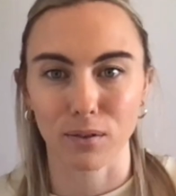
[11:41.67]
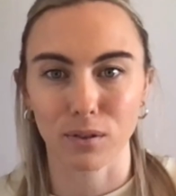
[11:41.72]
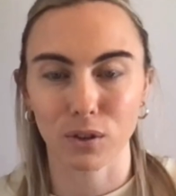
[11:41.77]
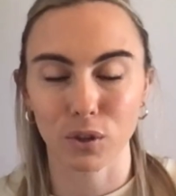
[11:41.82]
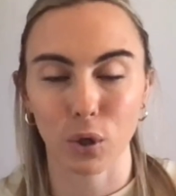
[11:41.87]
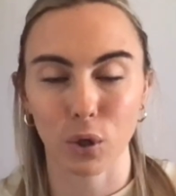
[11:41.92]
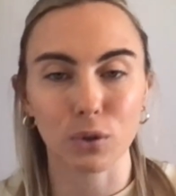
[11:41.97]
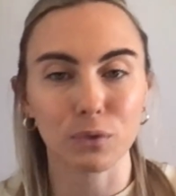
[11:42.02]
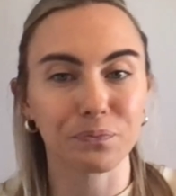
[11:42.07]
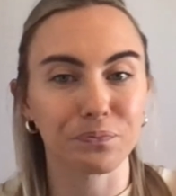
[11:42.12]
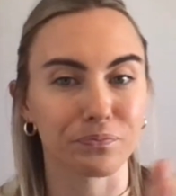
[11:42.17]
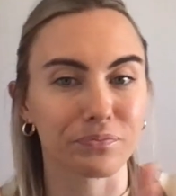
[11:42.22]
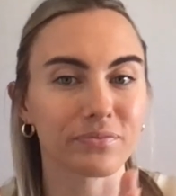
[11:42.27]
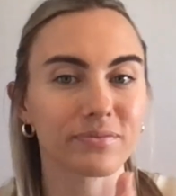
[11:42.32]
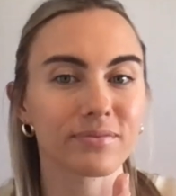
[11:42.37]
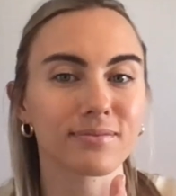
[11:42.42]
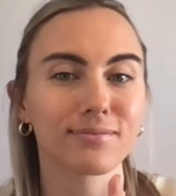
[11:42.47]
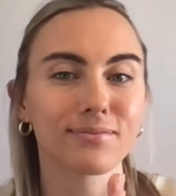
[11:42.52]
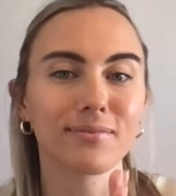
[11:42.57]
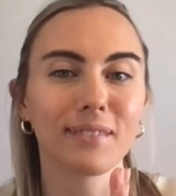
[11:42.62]
So
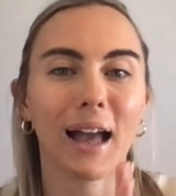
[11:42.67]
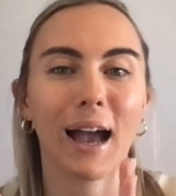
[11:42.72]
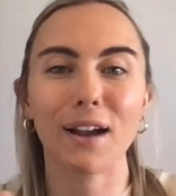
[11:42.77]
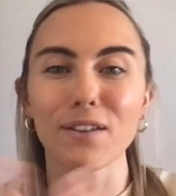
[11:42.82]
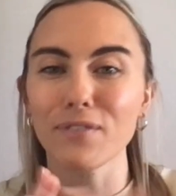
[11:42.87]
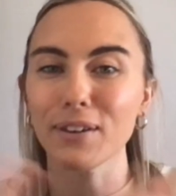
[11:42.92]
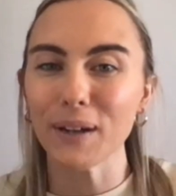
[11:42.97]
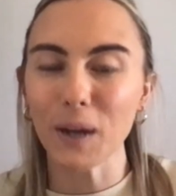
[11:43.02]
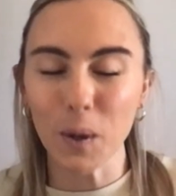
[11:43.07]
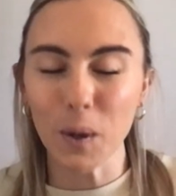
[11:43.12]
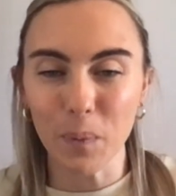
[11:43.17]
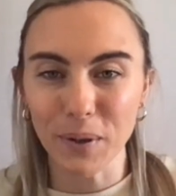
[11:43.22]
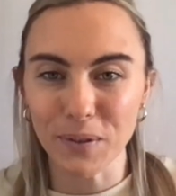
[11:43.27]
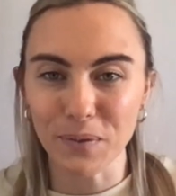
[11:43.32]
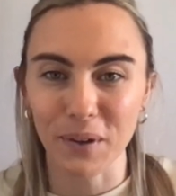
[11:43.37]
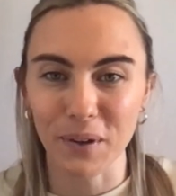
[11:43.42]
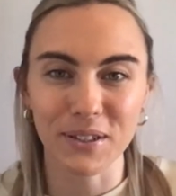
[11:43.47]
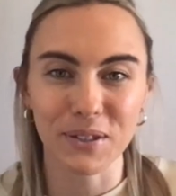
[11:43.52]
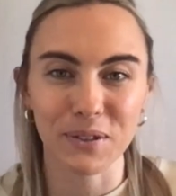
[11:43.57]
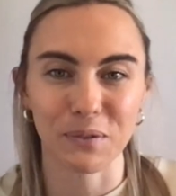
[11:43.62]
I reopened
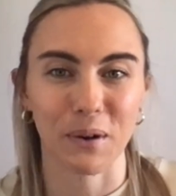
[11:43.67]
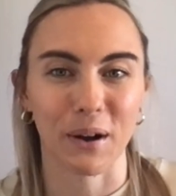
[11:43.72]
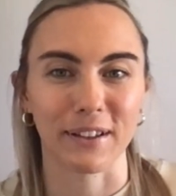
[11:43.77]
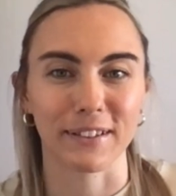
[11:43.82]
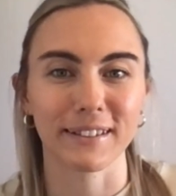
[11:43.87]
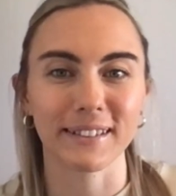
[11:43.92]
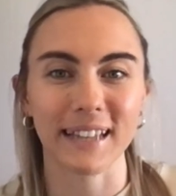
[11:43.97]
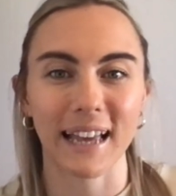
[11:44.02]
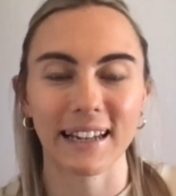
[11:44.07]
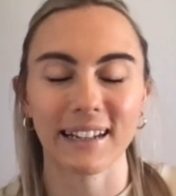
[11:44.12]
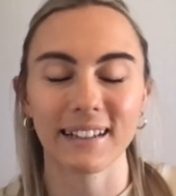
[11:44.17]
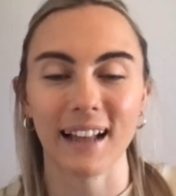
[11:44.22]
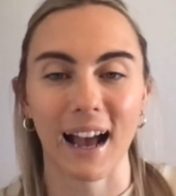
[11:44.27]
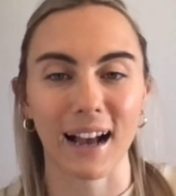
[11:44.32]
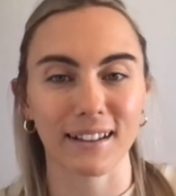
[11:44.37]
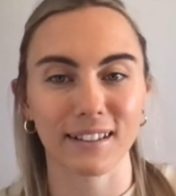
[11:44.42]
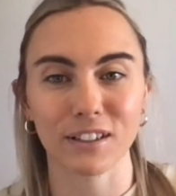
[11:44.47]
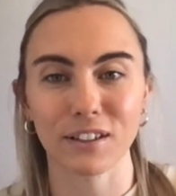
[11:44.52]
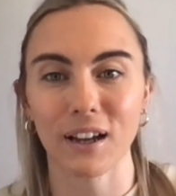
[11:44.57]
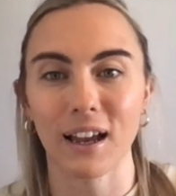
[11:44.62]
one-to-ones, and it
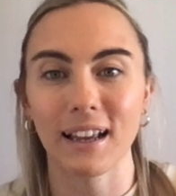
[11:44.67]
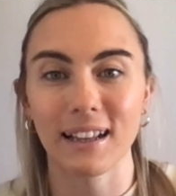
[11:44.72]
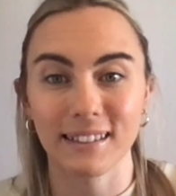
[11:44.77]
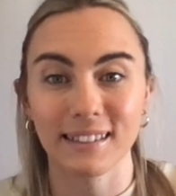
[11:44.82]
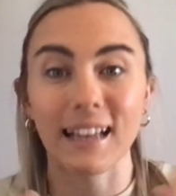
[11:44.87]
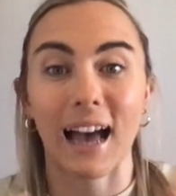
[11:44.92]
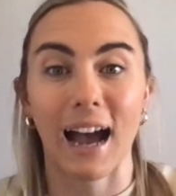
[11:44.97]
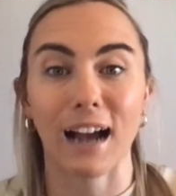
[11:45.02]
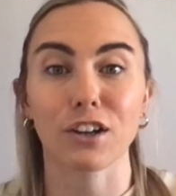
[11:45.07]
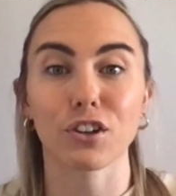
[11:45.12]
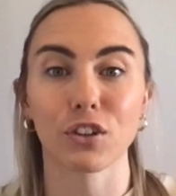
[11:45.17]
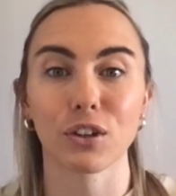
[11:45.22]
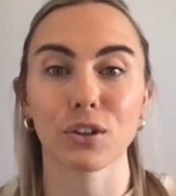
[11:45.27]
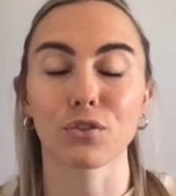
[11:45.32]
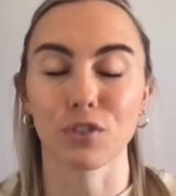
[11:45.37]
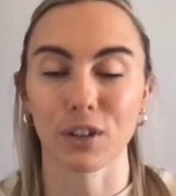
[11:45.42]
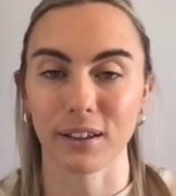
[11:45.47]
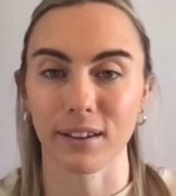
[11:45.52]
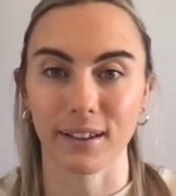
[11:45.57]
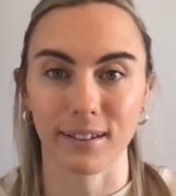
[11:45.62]
is actually
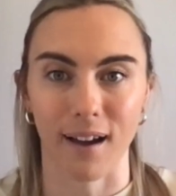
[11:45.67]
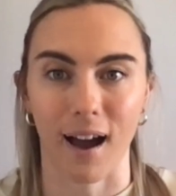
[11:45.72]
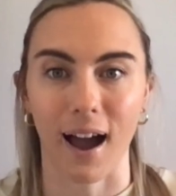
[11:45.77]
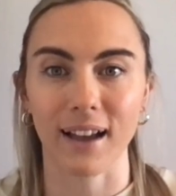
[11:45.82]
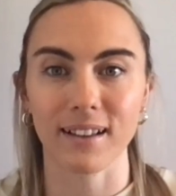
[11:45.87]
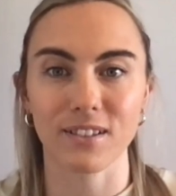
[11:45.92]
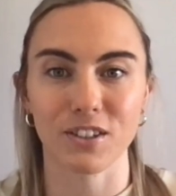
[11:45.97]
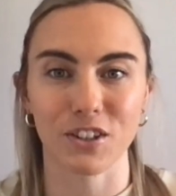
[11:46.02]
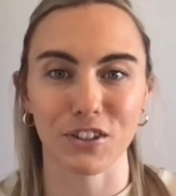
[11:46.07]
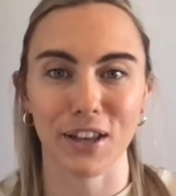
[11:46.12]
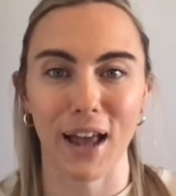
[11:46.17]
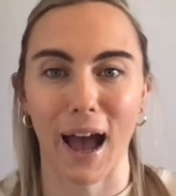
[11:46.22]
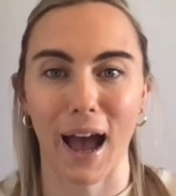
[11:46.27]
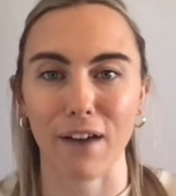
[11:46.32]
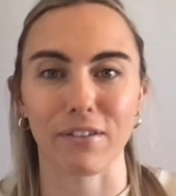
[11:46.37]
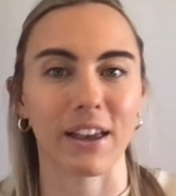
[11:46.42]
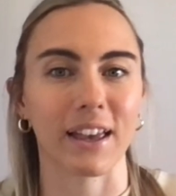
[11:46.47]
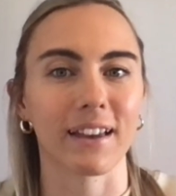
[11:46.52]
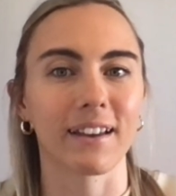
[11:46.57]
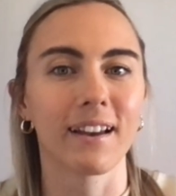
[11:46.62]
really nice just
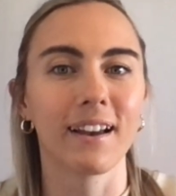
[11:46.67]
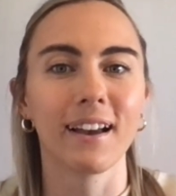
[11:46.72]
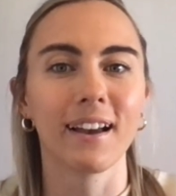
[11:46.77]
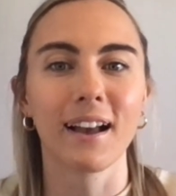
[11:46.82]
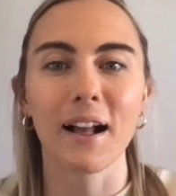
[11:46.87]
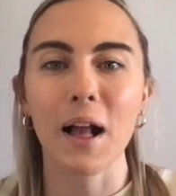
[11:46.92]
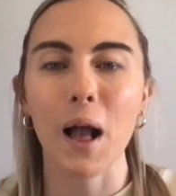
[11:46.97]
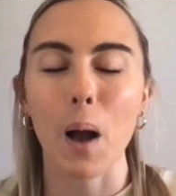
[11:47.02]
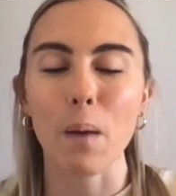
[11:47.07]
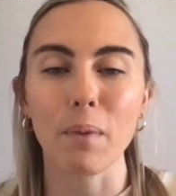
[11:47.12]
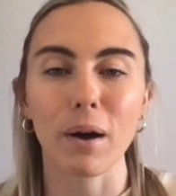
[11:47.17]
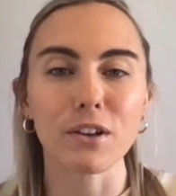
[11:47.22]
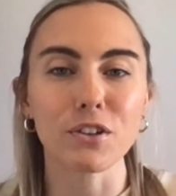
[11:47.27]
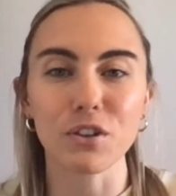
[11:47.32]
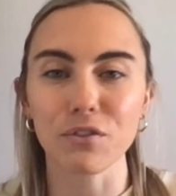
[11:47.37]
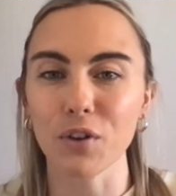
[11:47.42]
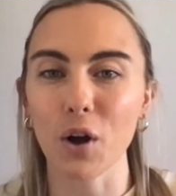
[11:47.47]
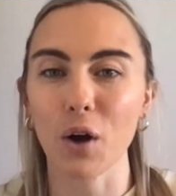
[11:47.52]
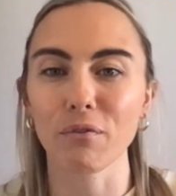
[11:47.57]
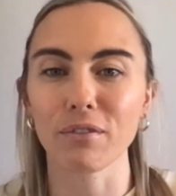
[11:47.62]
having a bunch
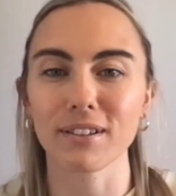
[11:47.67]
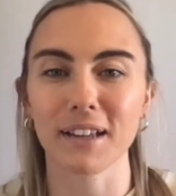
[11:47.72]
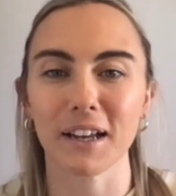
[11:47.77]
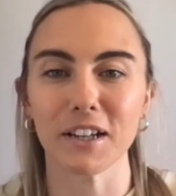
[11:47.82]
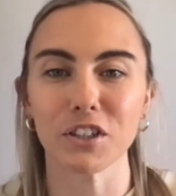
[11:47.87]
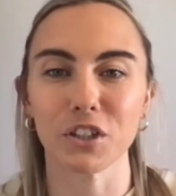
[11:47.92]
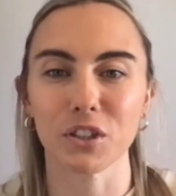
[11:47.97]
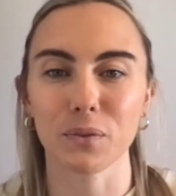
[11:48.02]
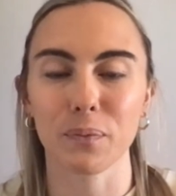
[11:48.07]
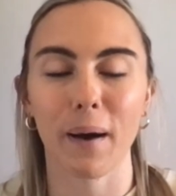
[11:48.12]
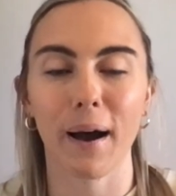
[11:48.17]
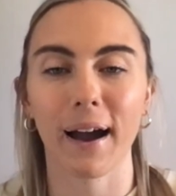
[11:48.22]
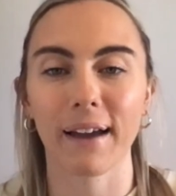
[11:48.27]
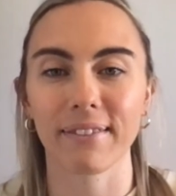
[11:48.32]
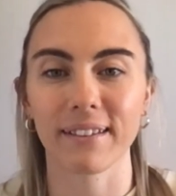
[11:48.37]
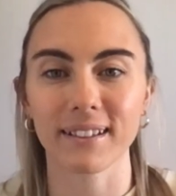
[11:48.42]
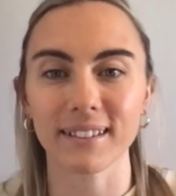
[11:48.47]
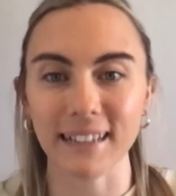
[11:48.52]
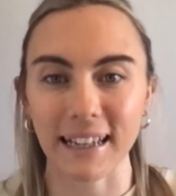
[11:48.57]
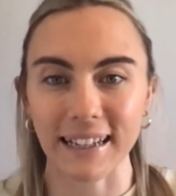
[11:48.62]
of conversations behind
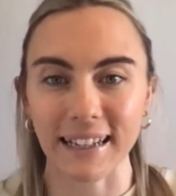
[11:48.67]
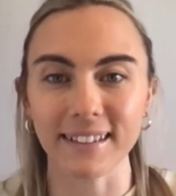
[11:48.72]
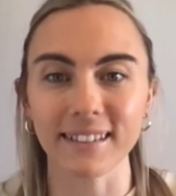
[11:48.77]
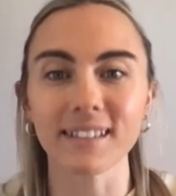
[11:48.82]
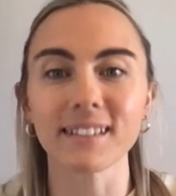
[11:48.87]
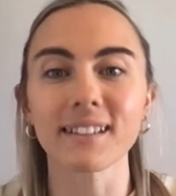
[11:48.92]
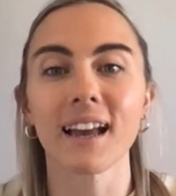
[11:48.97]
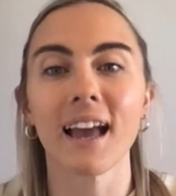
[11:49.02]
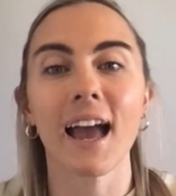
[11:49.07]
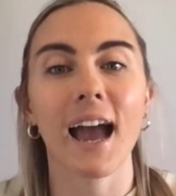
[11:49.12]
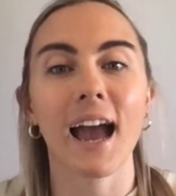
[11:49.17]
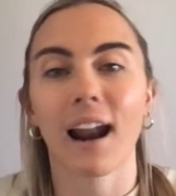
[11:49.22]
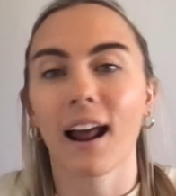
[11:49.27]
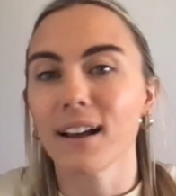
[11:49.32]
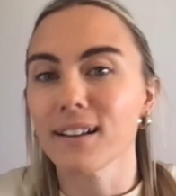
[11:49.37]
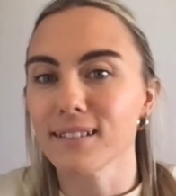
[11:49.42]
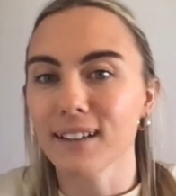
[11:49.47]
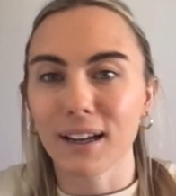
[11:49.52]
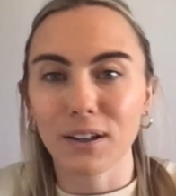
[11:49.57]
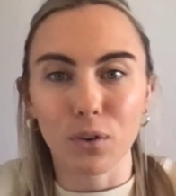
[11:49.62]
the scenes. And I
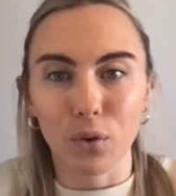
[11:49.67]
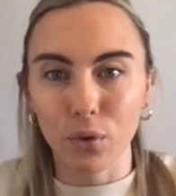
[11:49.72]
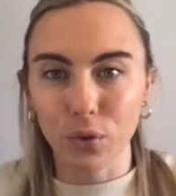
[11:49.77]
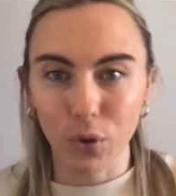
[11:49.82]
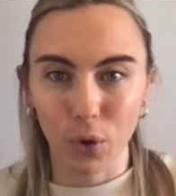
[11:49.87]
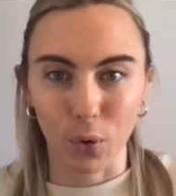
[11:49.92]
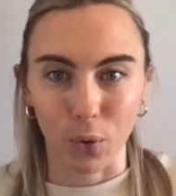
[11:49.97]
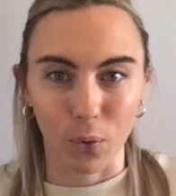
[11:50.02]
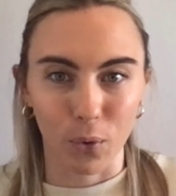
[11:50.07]
signed on 2